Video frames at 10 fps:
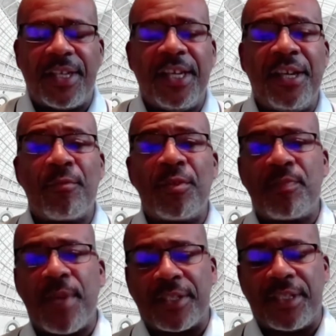
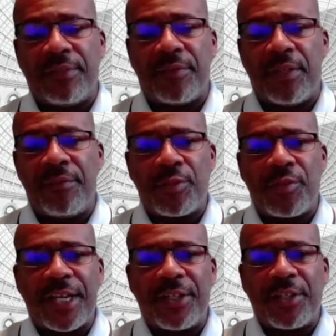irrespective of your
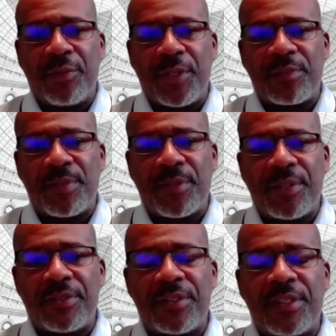technical
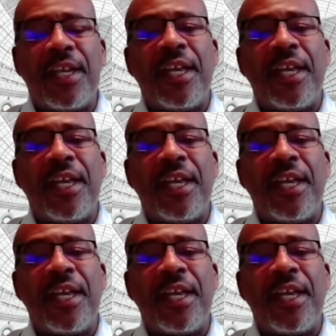experience